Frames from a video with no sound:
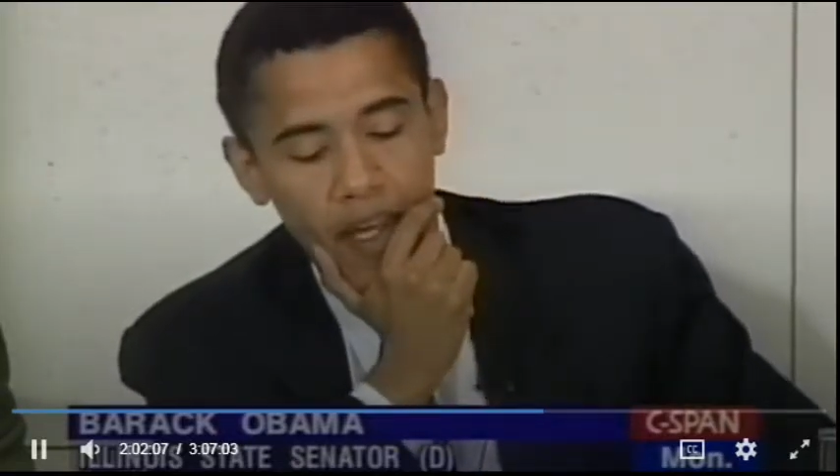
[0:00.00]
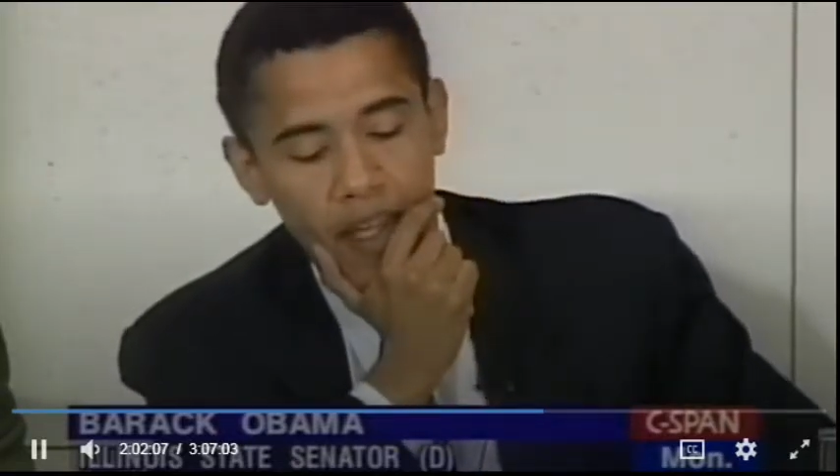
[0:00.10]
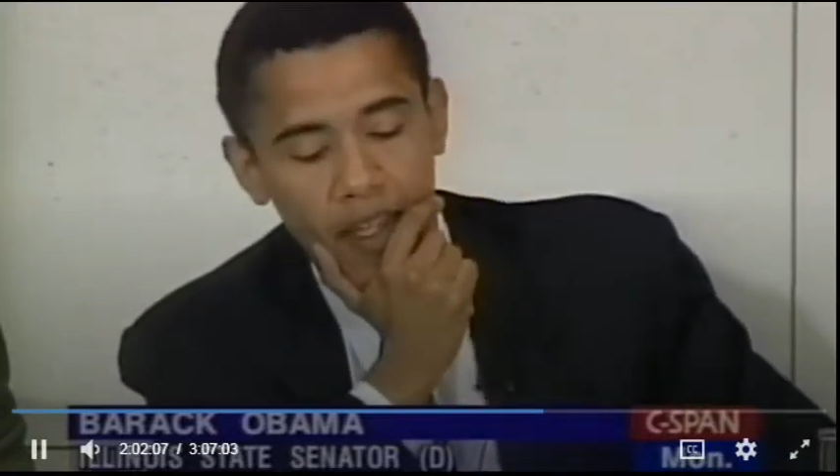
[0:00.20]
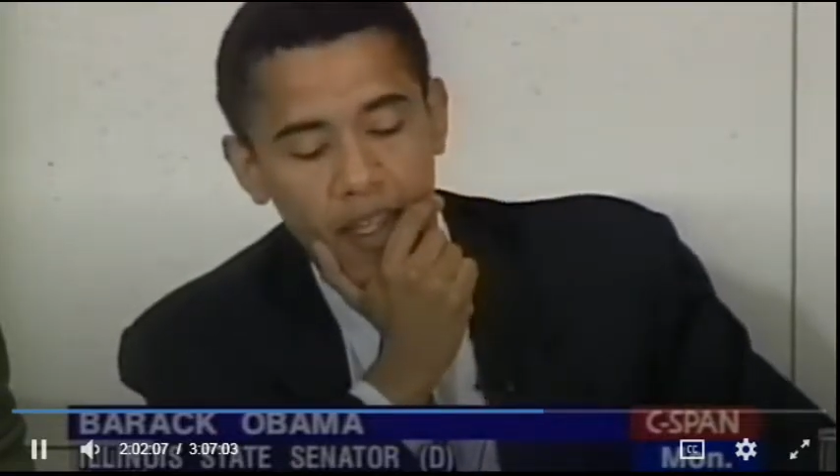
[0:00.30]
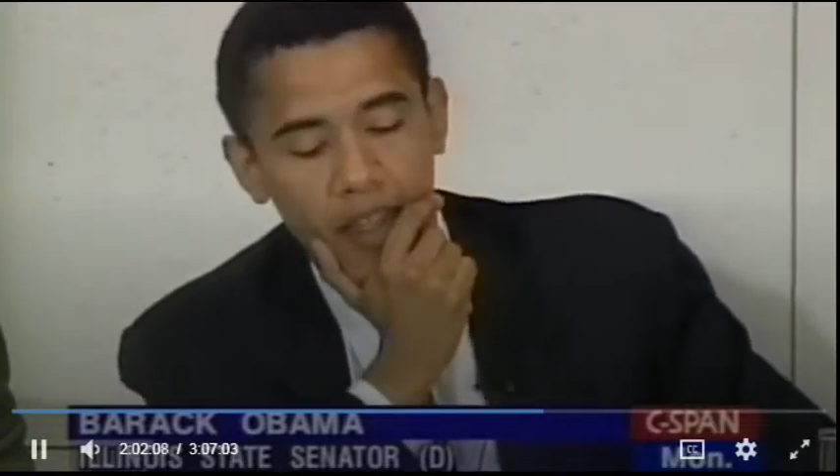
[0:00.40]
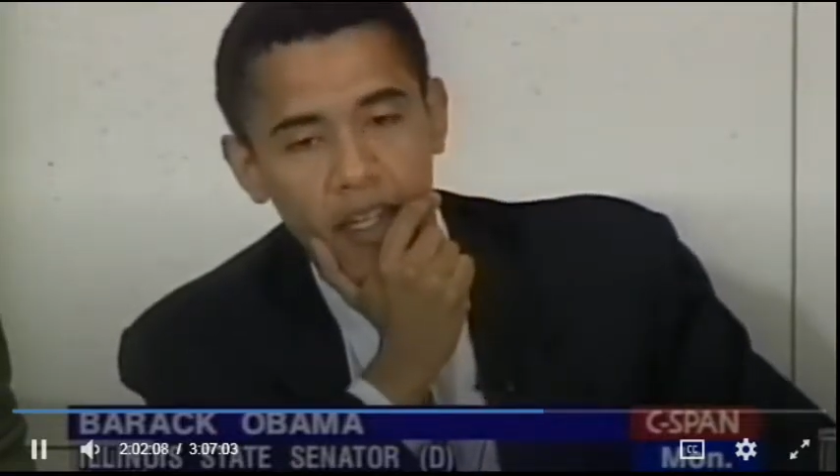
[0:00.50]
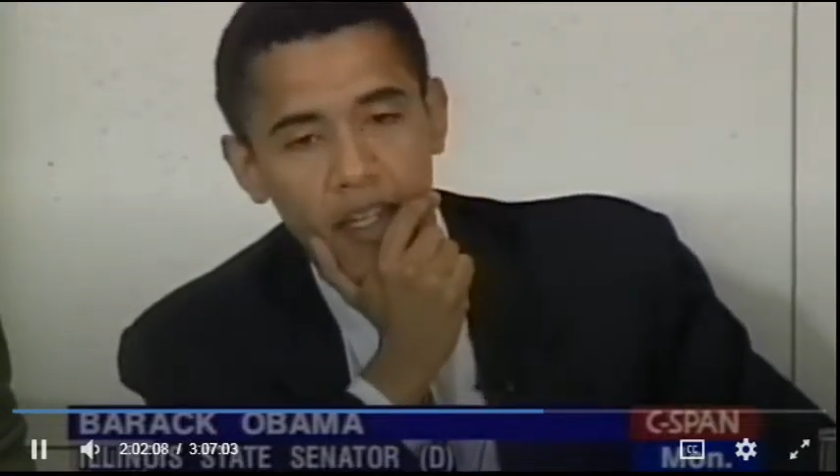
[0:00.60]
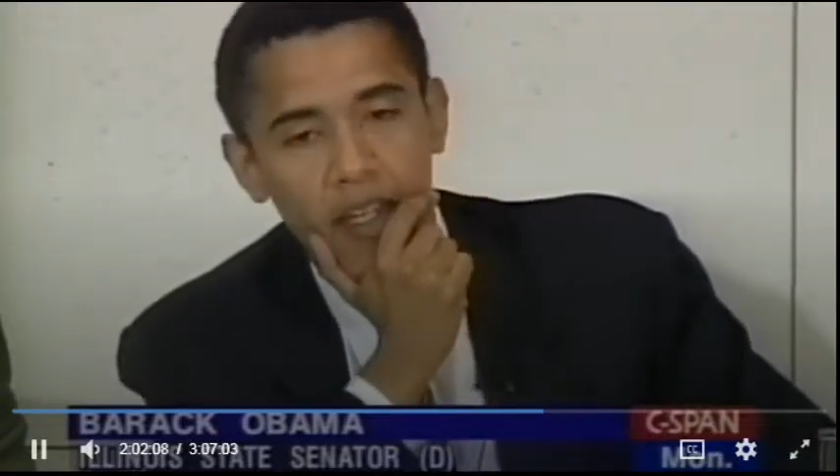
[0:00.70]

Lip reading: I think that